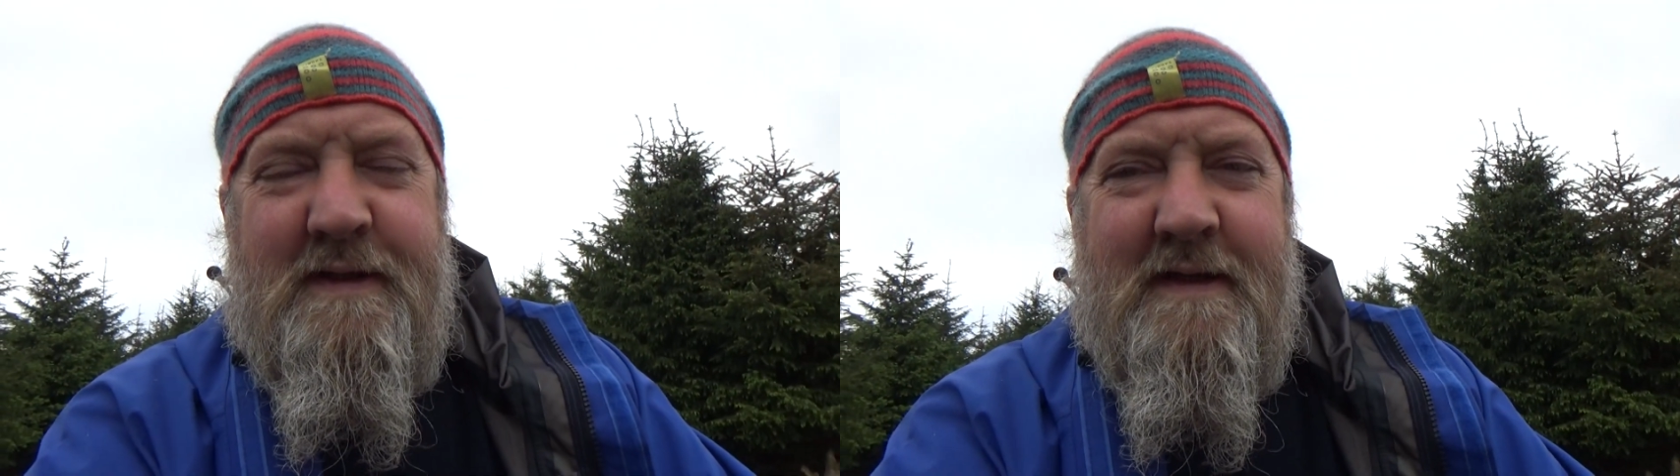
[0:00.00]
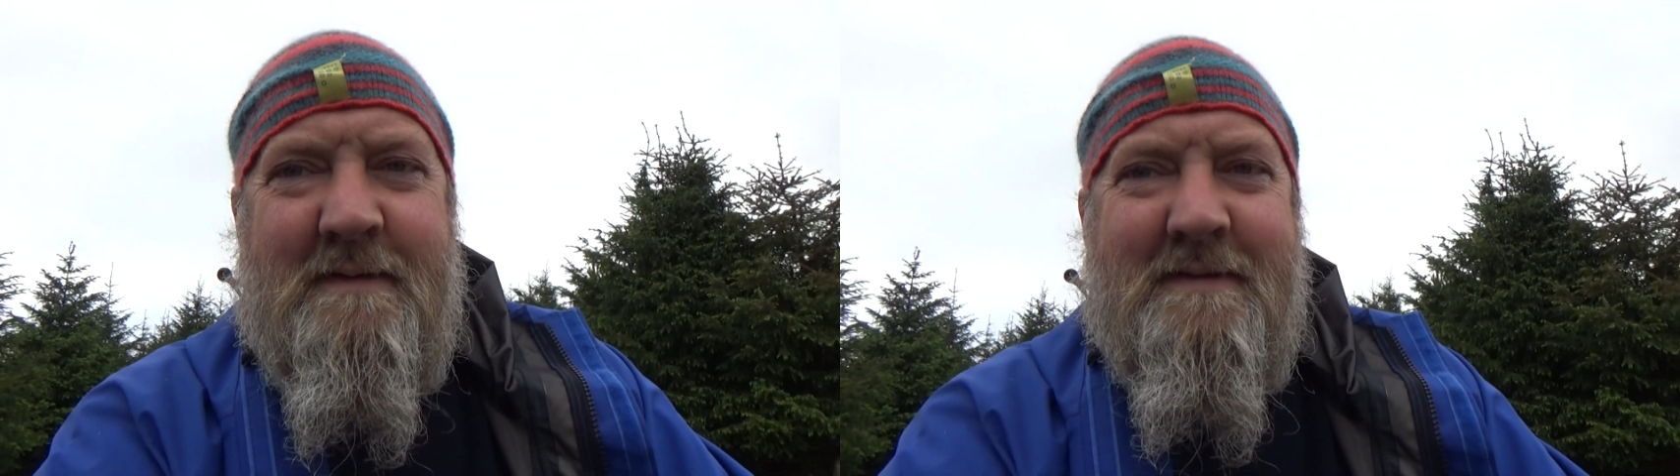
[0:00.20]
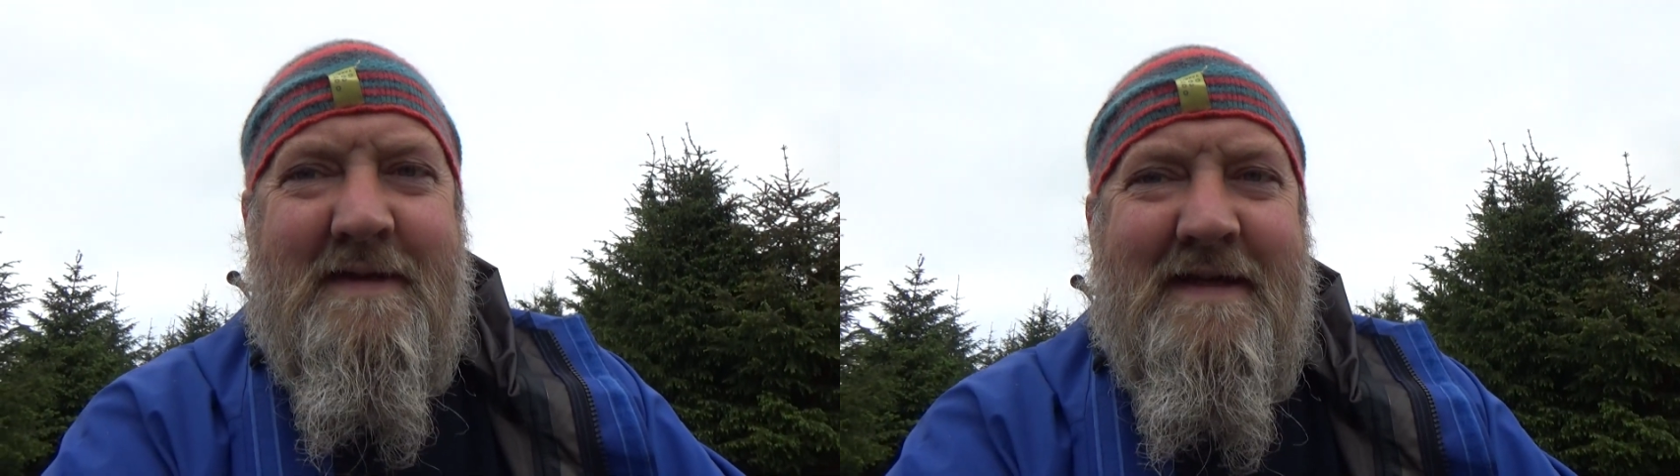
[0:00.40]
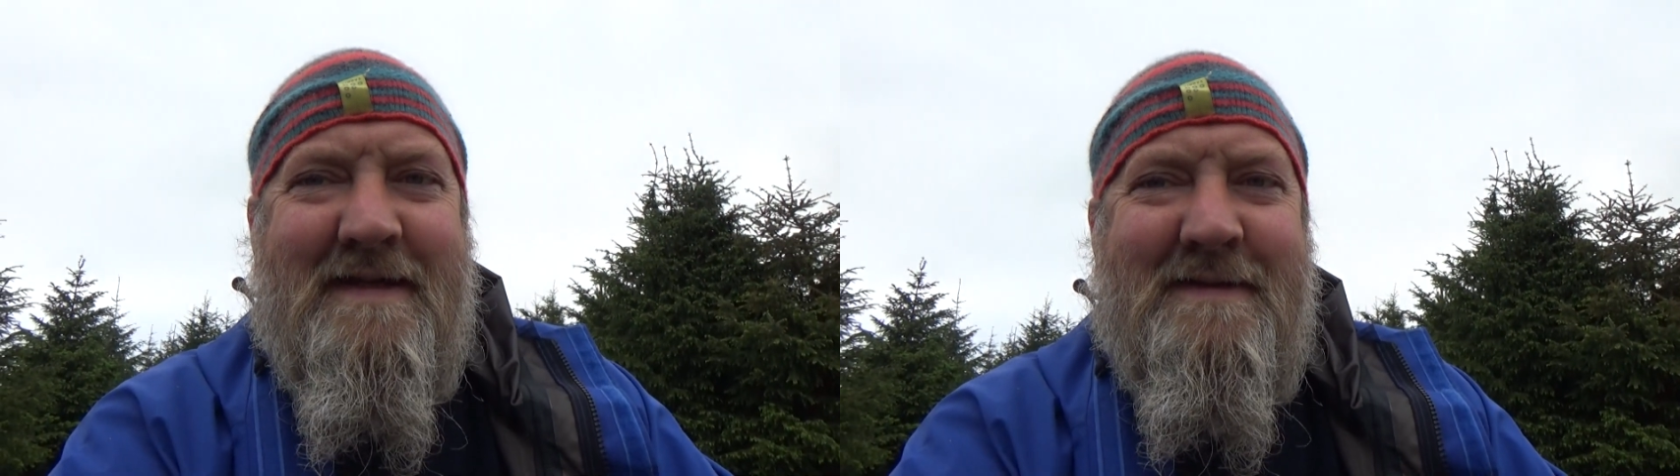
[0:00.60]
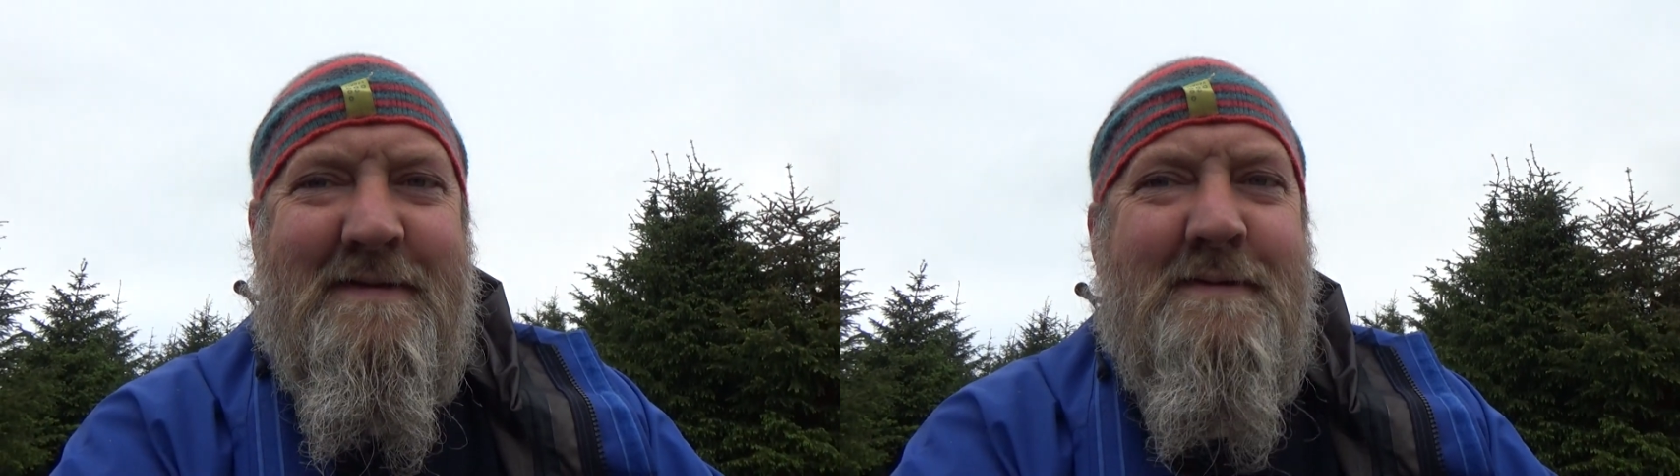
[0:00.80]
I am
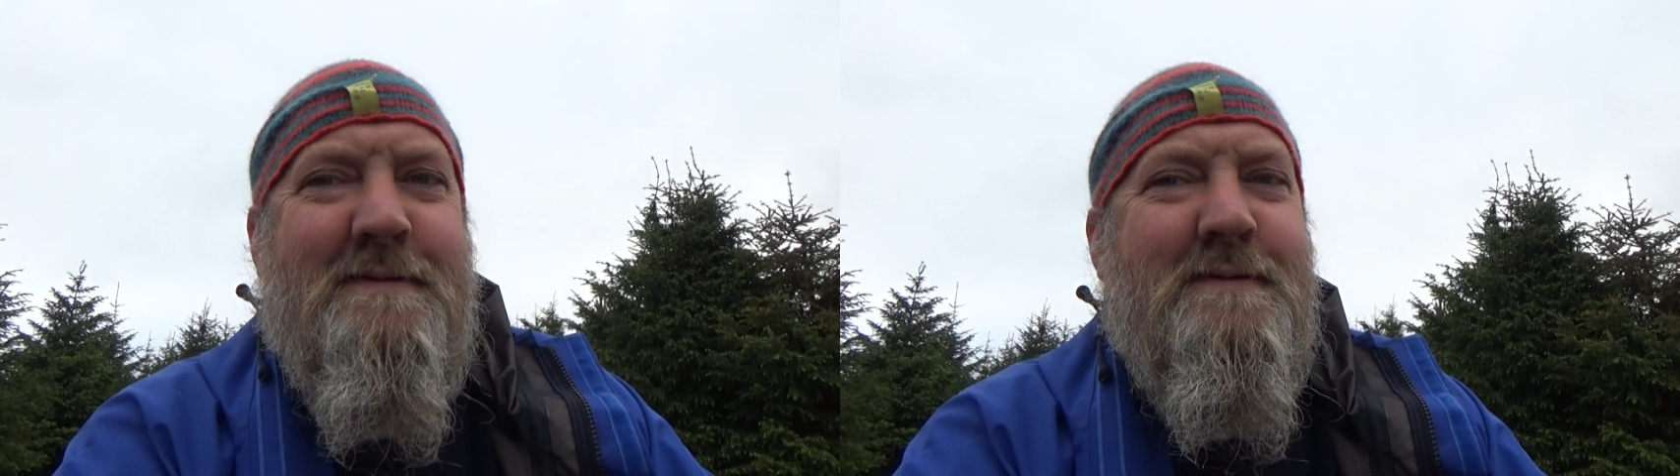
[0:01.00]
again.